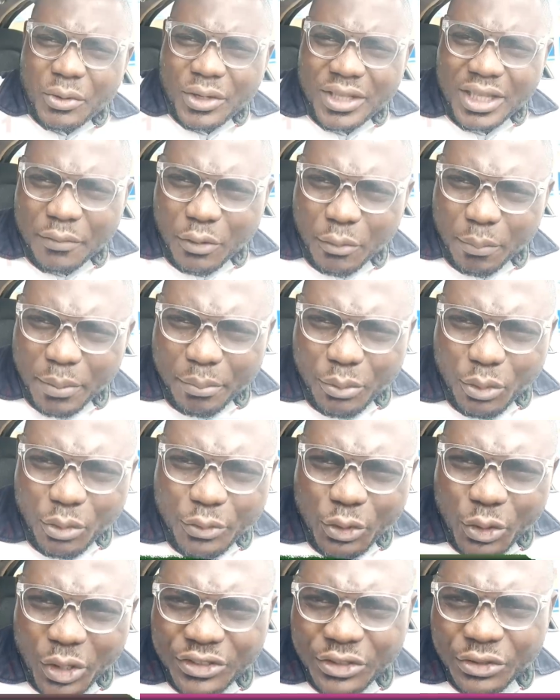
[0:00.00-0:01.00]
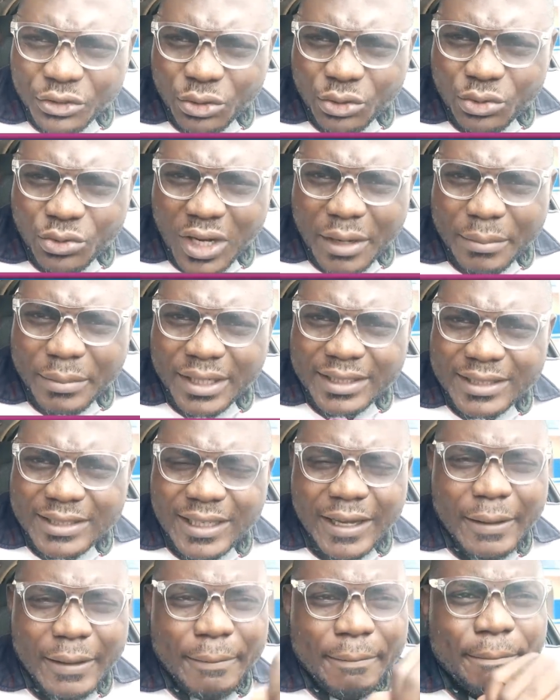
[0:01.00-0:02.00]
Wonderful people, viewers and subscribers.
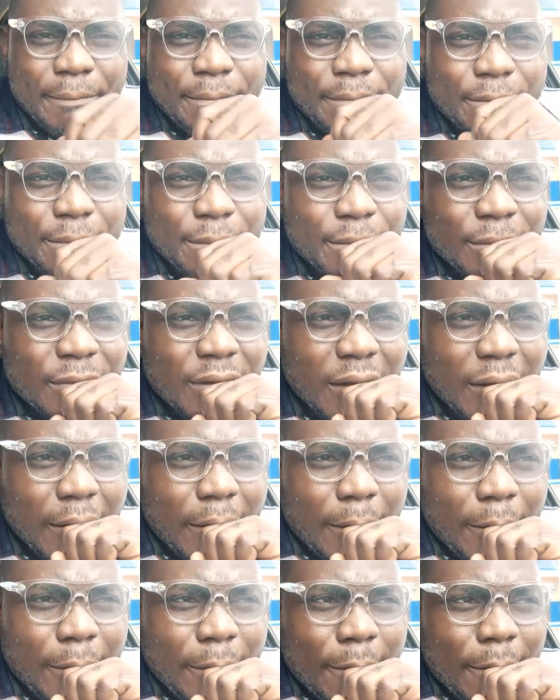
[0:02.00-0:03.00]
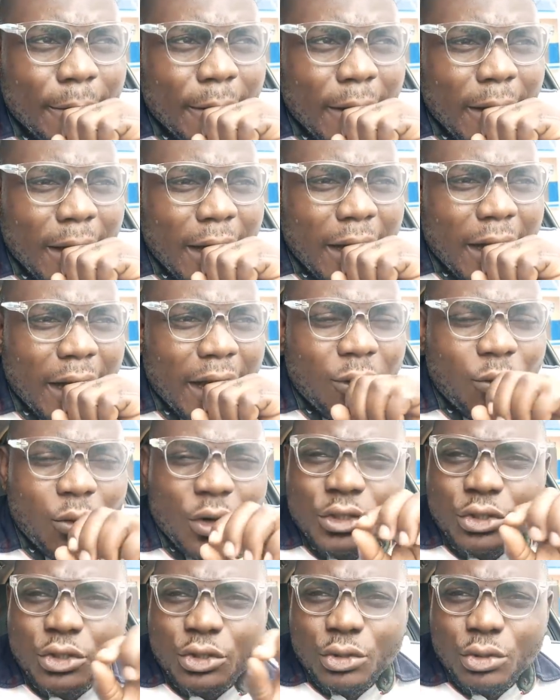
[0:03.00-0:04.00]
I
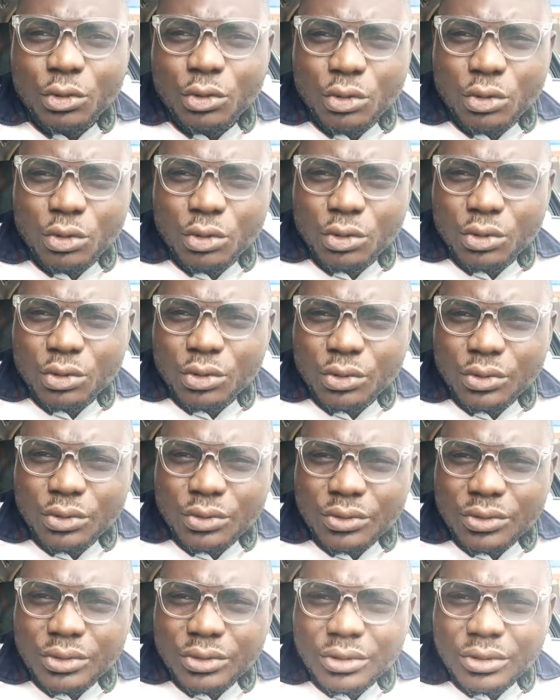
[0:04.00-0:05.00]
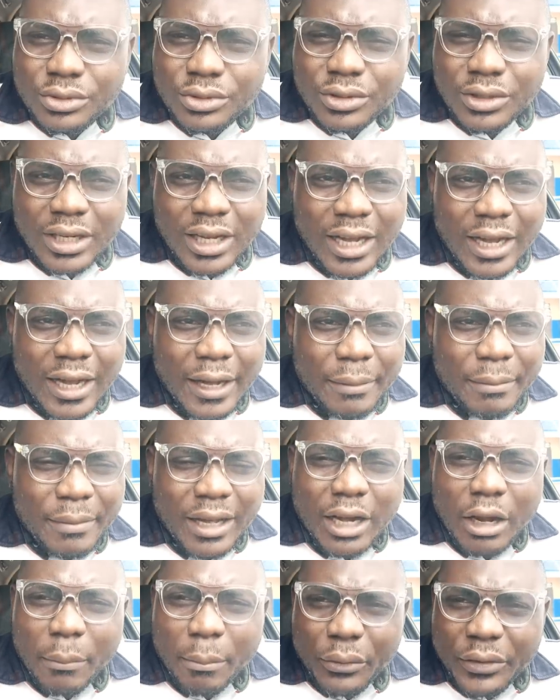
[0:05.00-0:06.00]
want to
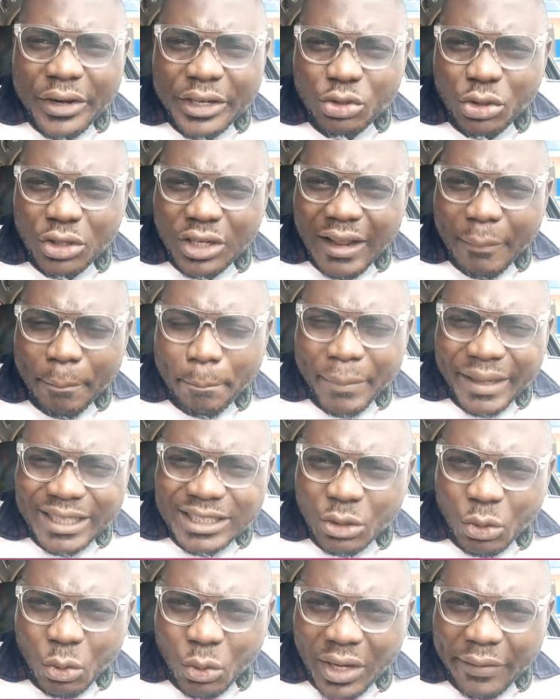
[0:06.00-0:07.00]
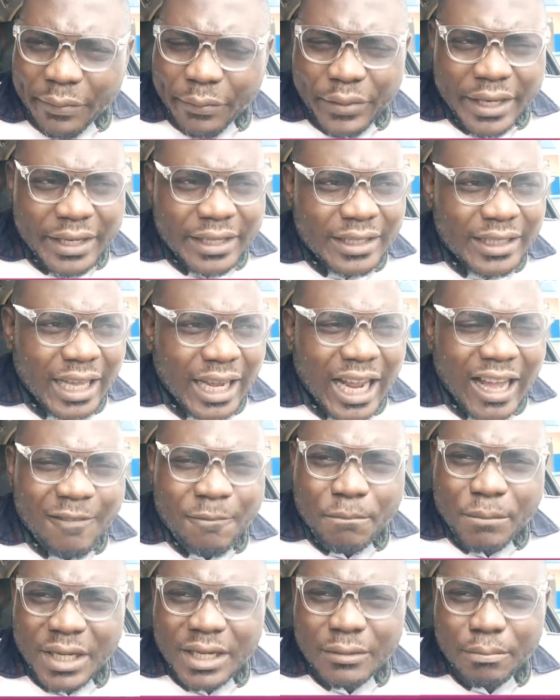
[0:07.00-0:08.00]
elaborate on a particular thing that
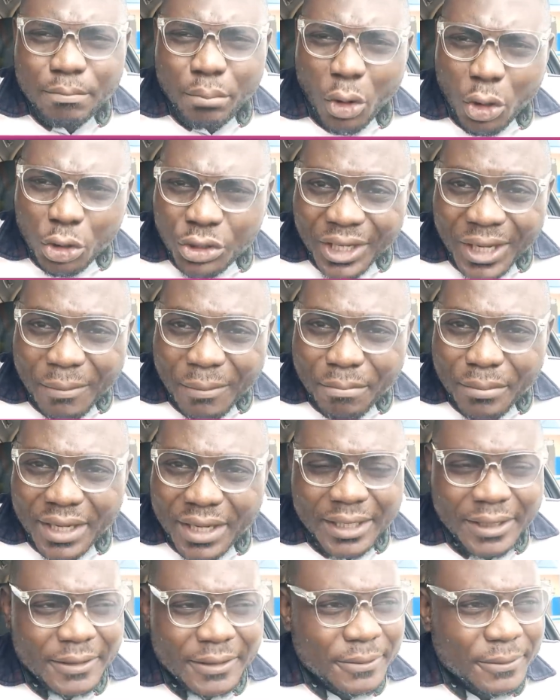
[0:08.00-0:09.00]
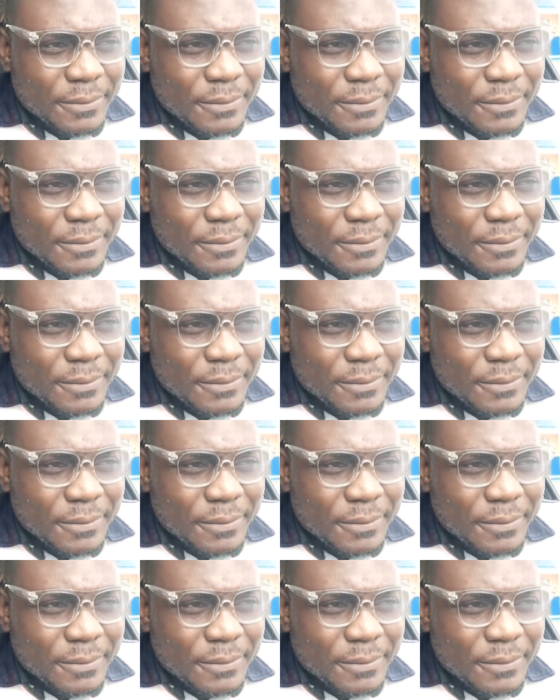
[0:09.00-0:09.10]
have been bothering me,